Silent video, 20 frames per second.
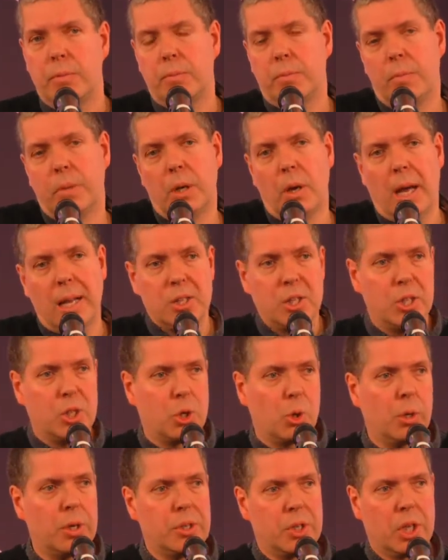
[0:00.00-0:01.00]
you know, actually
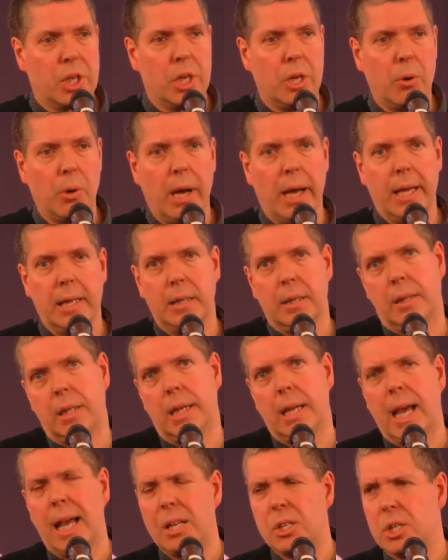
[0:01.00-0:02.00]
join as a QA and
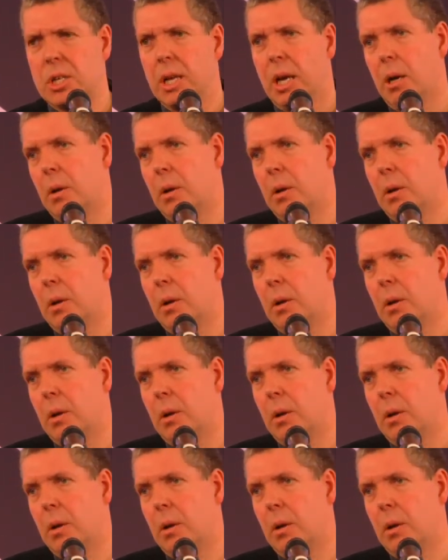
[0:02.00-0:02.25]
think, actually,